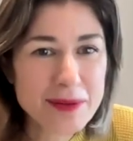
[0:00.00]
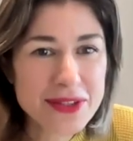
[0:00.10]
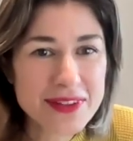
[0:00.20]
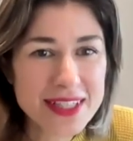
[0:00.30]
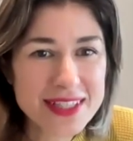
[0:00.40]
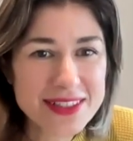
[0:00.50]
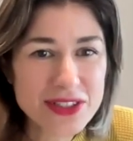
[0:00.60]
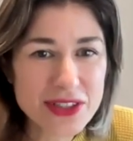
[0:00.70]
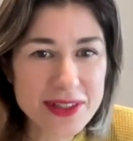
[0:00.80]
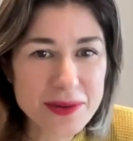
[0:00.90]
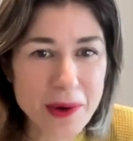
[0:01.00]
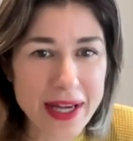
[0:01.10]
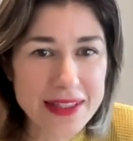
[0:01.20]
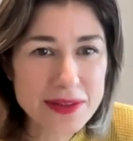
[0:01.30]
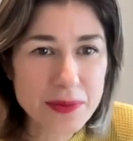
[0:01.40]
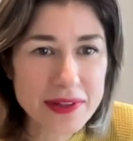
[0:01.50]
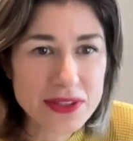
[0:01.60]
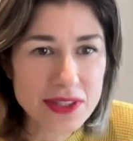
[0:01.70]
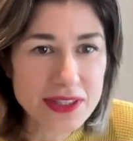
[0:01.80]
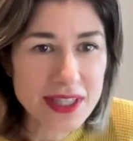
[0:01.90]
to think in certain ways with
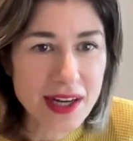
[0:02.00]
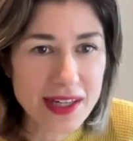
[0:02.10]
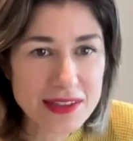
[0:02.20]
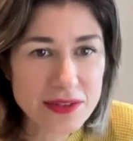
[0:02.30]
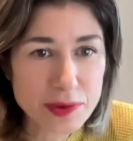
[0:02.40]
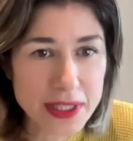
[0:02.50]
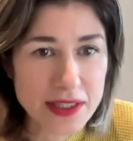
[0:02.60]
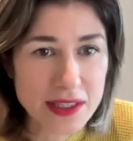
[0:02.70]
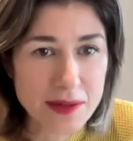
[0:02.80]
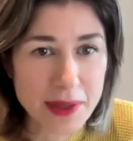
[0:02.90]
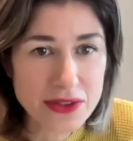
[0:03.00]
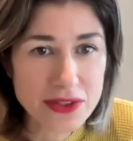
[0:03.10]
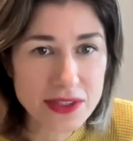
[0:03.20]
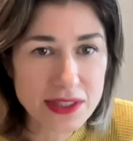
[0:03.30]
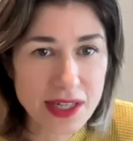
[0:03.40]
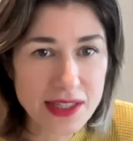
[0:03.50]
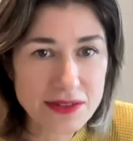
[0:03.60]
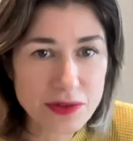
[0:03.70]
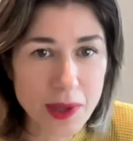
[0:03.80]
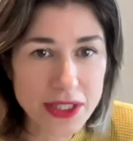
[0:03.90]
certain kinds of rigor about certain kinds
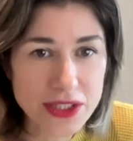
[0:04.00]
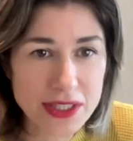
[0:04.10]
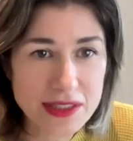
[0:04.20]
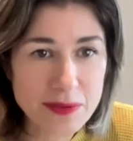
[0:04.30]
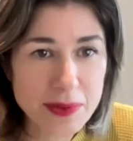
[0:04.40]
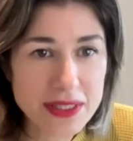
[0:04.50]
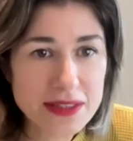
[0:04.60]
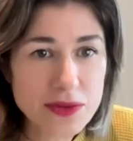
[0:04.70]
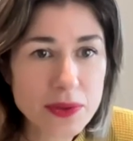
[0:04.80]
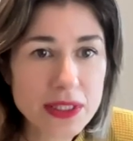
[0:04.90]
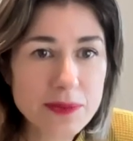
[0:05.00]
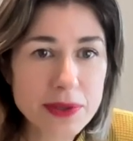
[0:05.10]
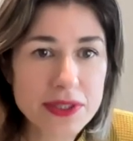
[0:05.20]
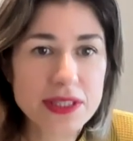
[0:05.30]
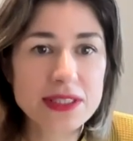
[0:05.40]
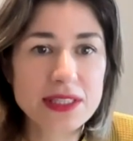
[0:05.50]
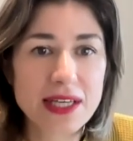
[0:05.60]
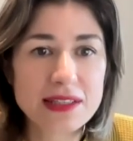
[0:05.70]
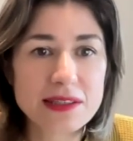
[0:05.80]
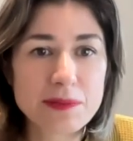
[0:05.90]
of questions. But this really pushes
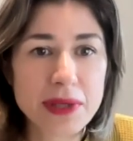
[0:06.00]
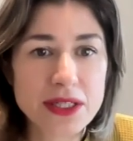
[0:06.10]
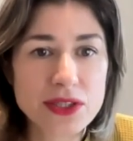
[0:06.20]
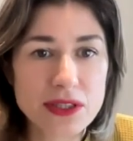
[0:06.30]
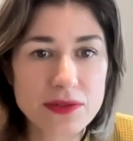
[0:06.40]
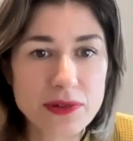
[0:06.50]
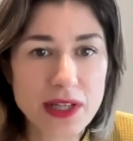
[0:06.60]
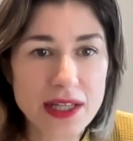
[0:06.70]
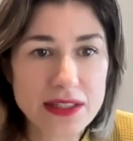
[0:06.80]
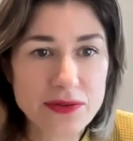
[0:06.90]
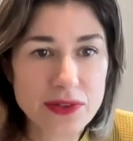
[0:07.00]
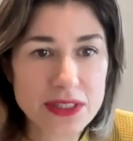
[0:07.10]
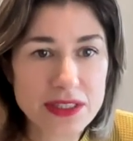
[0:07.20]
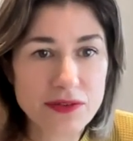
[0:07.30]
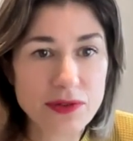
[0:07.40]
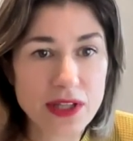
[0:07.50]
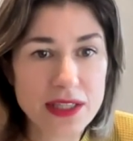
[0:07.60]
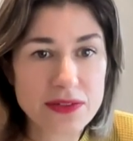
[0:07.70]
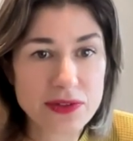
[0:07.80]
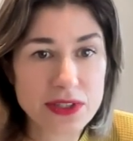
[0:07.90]
against a picture of philosophers that
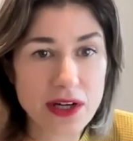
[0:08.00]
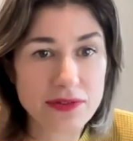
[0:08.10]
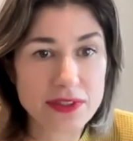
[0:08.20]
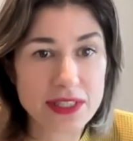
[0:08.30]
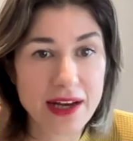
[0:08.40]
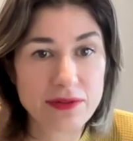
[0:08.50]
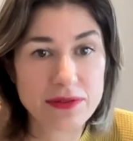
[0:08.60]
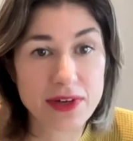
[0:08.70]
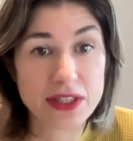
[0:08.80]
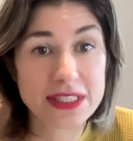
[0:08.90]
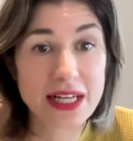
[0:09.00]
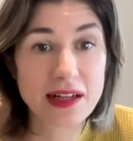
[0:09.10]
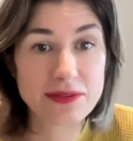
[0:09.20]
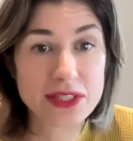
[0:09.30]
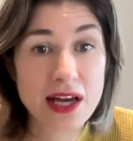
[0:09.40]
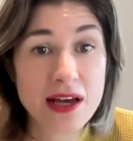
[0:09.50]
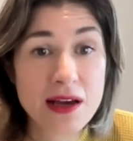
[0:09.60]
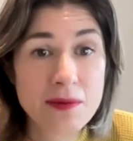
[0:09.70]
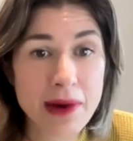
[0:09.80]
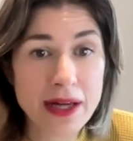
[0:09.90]
philosophers often have of ourselves.
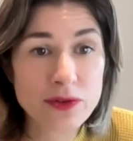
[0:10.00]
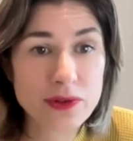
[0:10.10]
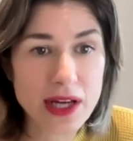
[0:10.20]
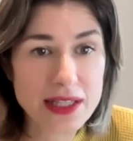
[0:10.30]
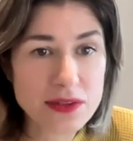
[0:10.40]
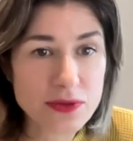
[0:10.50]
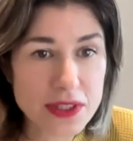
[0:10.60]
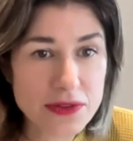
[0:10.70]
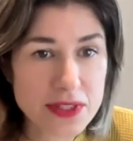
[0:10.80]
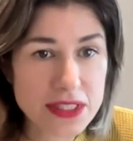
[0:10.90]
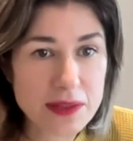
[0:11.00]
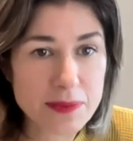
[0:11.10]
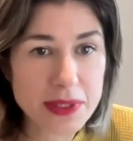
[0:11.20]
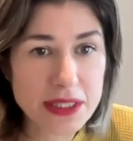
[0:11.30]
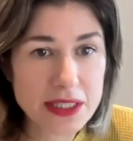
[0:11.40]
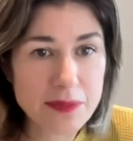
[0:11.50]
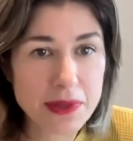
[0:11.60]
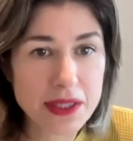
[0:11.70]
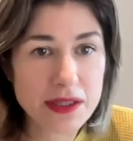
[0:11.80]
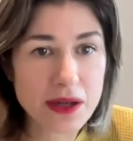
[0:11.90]
Might philosophy of disability
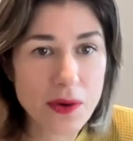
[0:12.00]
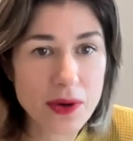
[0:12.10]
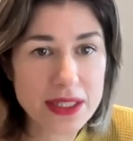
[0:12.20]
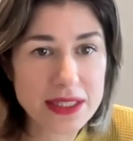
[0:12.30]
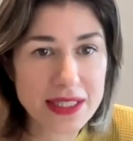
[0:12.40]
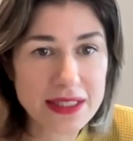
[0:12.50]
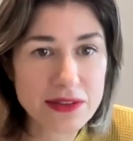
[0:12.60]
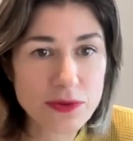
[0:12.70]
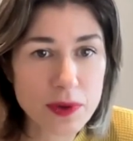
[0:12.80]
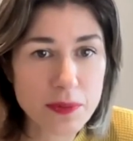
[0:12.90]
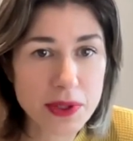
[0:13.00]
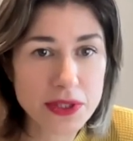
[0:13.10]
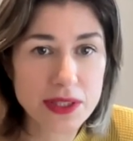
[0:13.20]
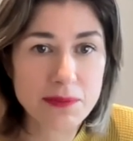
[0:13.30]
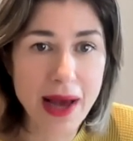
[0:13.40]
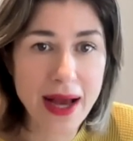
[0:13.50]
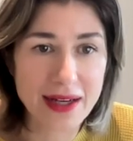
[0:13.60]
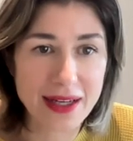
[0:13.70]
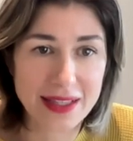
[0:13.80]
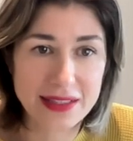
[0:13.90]
be coextensive with pushing back
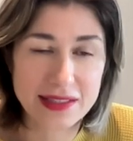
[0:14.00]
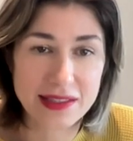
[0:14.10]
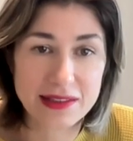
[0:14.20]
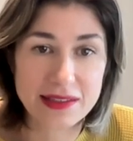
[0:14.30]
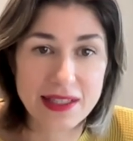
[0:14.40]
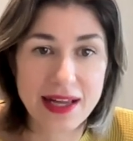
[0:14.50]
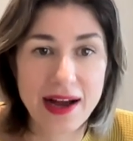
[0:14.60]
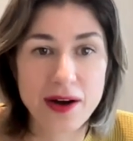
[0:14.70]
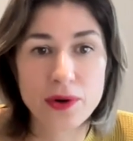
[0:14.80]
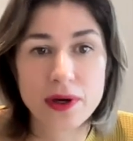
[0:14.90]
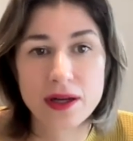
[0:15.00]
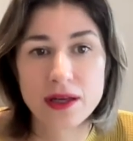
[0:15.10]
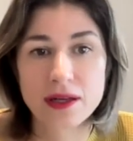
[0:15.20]
against this, and how?